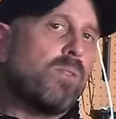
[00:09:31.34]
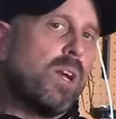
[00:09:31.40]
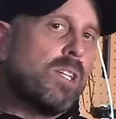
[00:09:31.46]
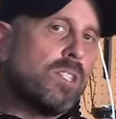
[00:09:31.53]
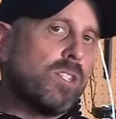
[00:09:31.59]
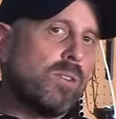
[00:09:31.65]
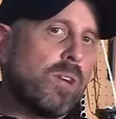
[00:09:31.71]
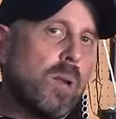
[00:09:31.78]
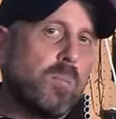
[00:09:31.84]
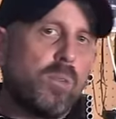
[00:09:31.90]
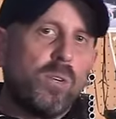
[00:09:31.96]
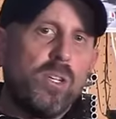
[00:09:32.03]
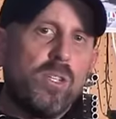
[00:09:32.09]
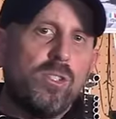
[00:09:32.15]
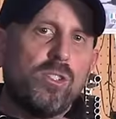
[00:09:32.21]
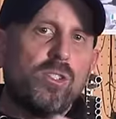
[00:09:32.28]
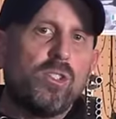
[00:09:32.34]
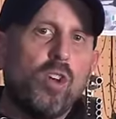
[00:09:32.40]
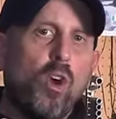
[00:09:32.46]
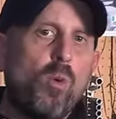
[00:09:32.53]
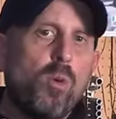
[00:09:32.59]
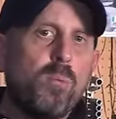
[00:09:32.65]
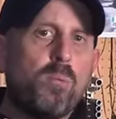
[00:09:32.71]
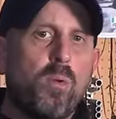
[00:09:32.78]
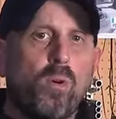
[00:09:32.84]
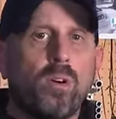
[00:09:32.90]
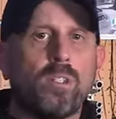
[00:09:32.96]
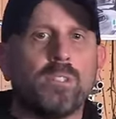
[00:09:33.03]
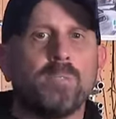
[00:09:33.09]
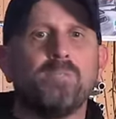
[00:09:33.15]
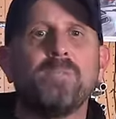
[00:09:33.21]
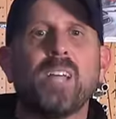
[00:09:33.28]
pressure number is so
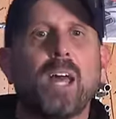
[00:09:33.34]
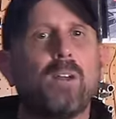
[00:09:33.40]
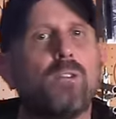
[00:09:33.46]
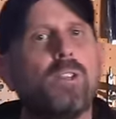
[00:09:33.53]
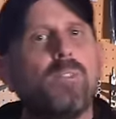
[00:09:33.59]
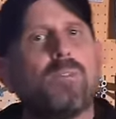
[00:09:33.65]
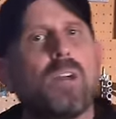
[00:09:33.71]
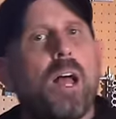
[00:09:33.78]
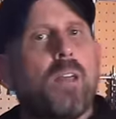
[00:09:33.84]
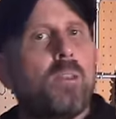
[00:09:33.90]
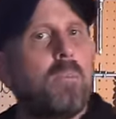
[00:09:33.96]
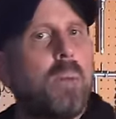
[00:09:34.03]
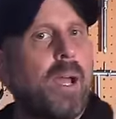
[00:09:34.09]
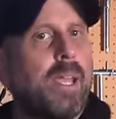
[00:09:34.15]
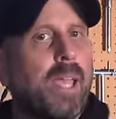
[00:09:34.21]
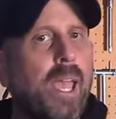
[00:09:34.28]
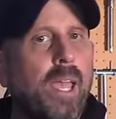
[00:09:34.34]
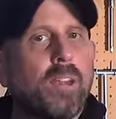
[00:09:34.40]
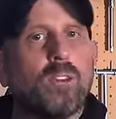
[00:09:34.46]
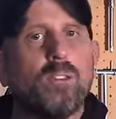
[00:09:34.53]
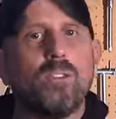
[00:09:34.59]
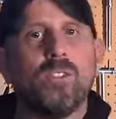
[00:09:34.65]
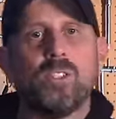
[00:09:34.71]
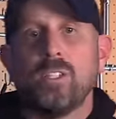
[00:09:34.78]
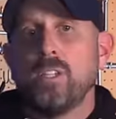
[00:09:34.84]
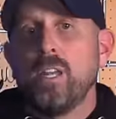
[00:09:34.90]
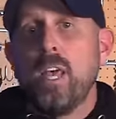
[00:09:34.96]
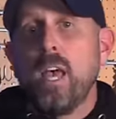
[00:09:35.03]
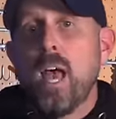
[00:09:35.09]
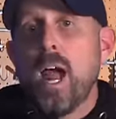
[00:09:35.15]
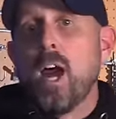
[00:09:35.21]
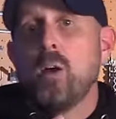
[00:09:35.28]
important, not only for how the bike handles and
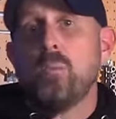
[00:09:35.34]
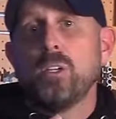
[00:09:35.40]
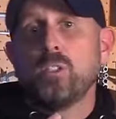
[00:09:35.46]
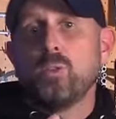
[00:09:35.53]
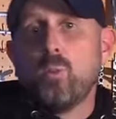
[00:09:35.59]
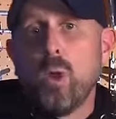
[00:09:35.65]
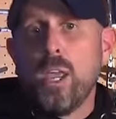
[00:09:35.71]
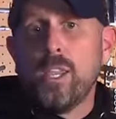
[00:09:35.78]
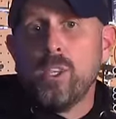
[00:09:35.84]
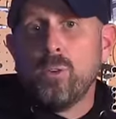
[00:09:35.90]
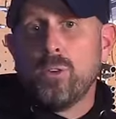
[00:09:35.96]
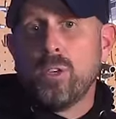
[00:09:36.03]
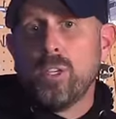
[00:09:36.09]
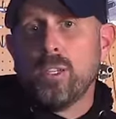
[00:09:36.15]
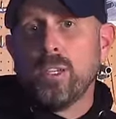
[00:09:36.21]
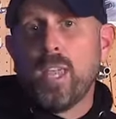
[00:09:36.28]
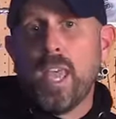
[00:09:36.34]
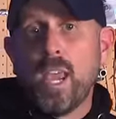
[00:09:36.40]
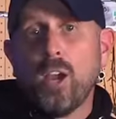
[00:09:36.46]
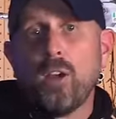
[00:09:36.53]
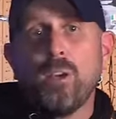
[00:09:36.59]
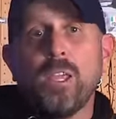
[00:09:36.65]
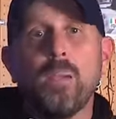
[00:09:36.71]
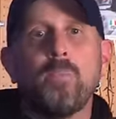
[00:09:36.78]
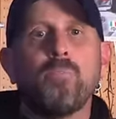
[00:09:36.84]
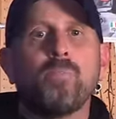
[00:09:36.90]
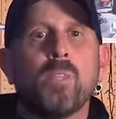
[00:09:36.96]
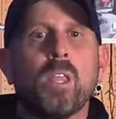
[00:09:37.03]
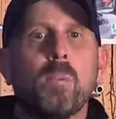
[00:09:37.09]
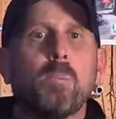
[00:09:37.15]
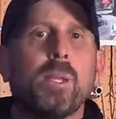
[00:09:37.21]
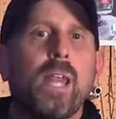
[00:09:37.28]
how much weight you can carry,
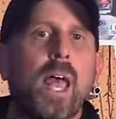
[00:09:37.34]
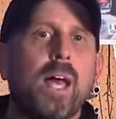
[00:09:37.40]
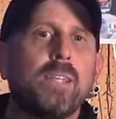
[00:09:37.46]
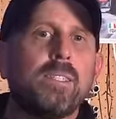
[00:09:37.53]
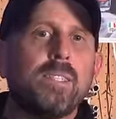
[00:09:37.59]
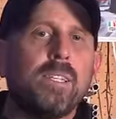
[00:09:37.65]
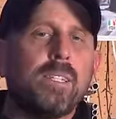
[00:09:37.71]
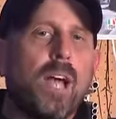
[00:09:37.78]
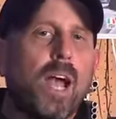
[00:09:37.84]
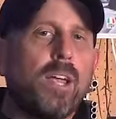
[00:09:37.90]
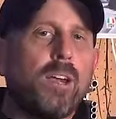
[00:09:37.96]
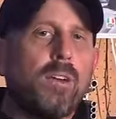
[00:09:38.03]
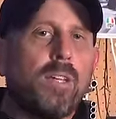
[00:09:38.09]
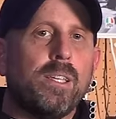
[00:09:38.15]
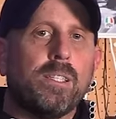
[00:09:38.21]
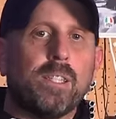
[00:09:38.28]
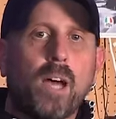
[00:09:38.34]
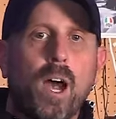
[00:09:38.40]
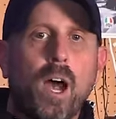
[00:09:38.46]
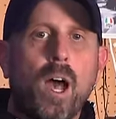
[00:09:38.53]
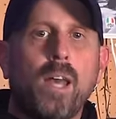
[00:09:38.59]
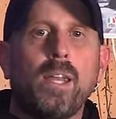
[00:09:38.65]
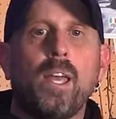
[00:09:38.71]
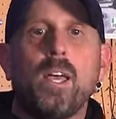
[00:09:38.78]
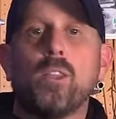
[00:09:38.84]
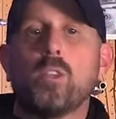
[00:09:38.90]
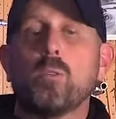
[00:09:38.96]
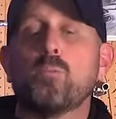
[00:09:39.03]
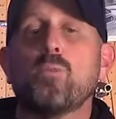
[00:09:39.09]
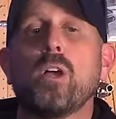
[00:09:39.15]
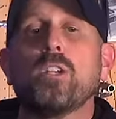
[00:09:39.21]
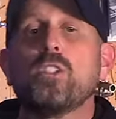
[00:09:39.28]
but as the tire gets hot,
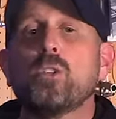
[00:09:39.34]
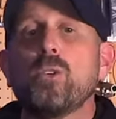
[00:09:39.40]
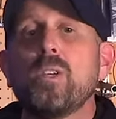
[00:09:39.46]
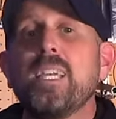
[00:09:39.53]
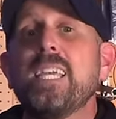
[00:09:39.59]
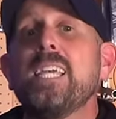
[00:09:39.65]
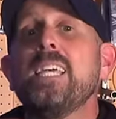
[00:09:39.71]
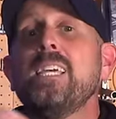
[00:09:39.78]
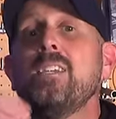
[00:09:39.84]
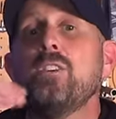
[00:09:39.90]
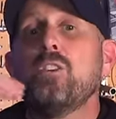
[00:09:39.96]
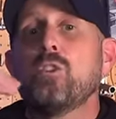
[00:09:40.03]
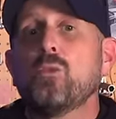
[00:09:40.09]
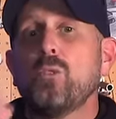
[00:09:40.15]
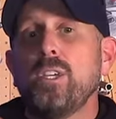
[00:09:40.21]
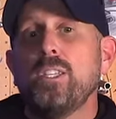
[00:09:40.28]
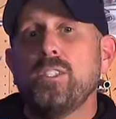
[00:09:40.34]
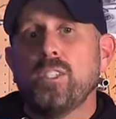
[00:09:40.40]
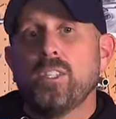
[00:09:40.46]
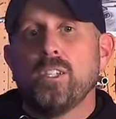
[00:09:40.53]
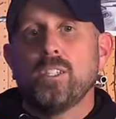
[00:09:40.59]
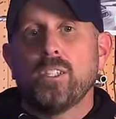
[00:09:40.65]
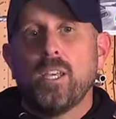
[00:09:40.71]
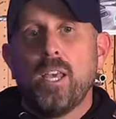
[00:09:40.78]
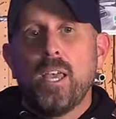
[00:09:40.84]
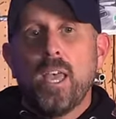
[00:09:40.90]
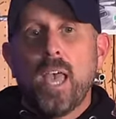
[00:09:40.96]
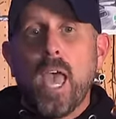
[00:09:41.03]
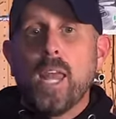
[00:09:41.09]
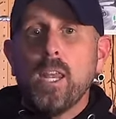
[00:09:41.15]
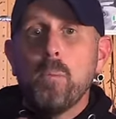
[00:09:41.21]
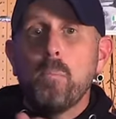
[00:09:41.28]
the pressure increases
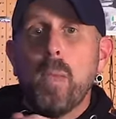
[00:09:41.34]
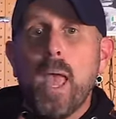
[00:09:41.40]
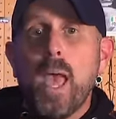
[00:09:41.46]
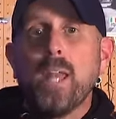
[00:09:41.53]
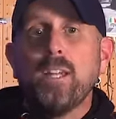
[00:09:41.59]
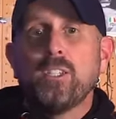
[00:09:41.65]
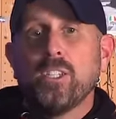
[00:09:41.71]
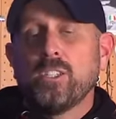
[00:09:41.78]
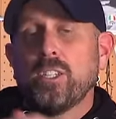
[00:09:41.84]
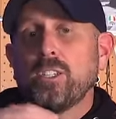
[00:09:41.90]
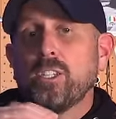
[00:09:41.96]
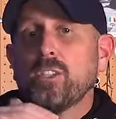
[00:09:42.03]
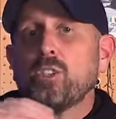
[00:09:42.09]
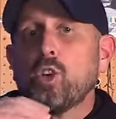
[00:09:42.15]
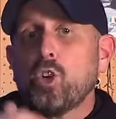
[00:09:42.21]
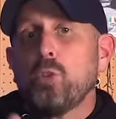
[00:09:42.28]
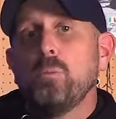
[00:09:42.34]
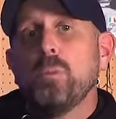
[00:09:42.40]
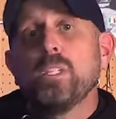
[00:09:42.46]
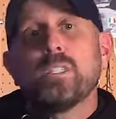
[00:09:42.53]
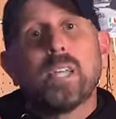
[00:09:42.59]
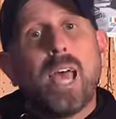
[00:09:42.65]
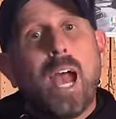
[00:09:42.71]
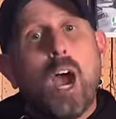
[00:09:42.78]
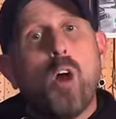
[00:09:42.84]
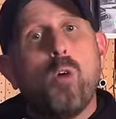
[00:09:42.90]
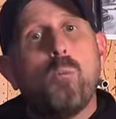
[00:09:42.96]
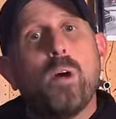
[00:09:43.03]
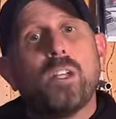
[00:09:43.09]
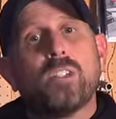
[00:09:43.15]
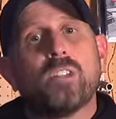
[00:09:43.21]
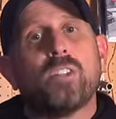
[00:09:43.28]
and it manages, it determines how
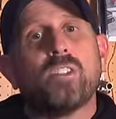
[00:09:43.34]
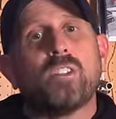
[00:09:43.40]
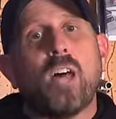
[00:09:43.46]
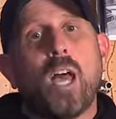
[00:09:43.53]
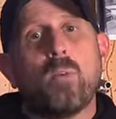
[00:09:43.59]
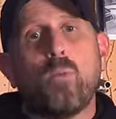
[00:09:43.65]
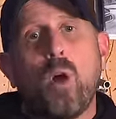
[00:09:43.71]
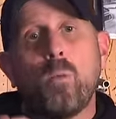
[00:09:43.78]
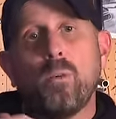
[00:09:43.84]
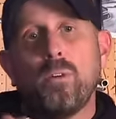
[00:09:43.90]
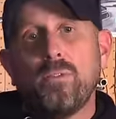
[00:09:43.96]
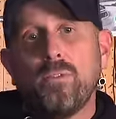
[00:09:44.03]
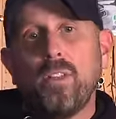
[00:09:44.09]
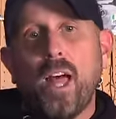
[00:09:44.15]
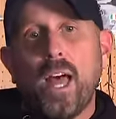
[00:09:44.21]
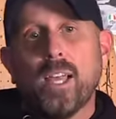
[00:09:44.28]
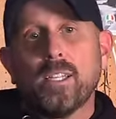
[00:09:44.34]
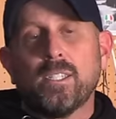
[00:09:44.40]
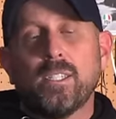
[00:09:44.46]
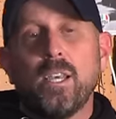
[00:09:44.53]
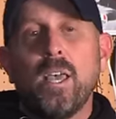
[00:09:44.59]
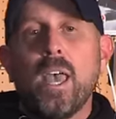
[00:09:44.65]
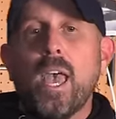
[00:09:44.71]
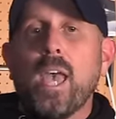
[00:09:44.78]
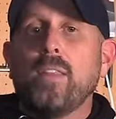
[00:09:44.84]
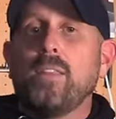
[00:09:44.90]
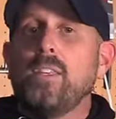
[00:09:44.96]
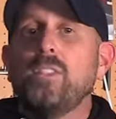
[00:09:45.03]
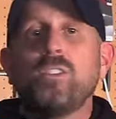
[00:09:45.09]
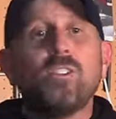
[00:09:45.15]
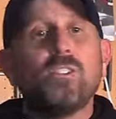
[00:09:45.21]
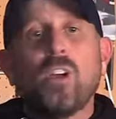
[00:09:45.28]
much the sidewall will flex. And
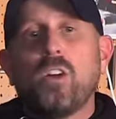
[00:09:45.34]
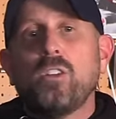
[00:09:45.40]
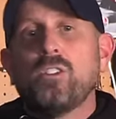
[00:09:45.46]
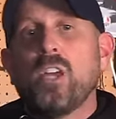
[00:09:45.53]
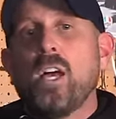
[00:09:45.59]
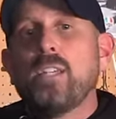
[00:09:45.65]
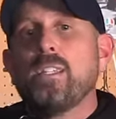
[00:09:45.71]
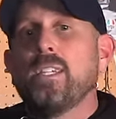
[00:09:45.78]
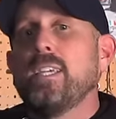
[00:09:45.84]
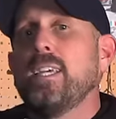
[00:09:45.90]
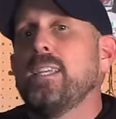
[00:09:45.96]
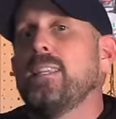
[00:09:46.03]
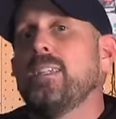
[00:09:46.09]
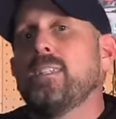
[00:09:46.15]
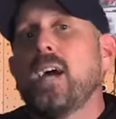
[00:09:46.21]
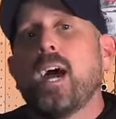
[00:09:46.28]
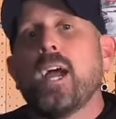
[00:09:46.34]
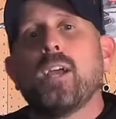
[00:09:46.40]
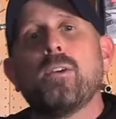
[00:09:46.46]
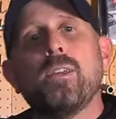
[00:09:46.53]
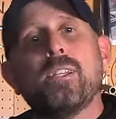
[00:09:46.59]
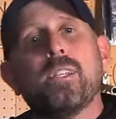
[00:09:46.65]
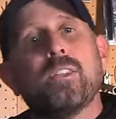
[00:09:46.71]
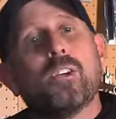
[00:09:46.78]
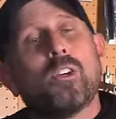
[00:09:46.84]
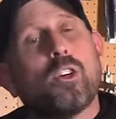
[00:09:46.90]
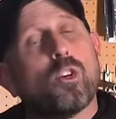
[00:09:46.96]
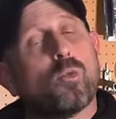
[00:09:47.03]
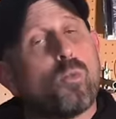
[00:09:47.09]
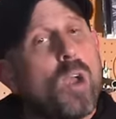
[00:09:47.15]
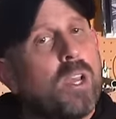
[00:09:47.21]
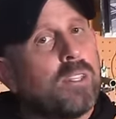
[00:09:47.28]
this is all done to get the tire into the
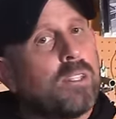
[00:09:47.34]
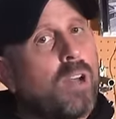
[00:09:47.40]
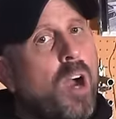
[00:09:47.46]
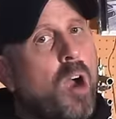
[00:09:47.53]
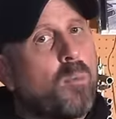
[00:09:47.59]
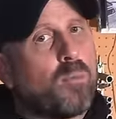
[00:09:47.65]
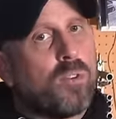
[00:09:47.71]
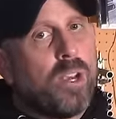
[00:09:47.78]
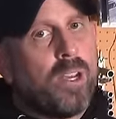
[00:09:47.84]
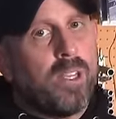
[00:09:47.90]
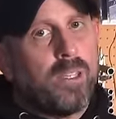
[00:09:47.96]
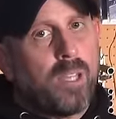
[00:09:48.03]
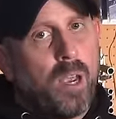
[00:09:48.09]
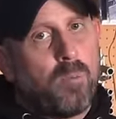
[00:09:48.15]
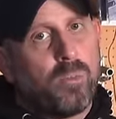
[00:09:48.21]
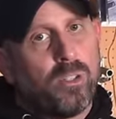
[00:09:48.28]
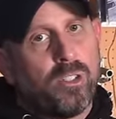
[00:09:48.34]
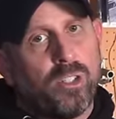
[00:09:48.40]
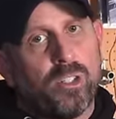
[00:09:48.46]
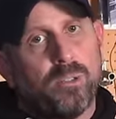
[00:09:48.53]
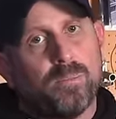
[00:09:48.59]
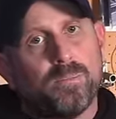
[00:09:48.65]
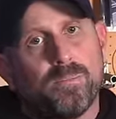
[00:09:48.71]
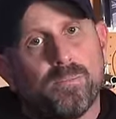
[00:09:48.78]
correct operating temperature.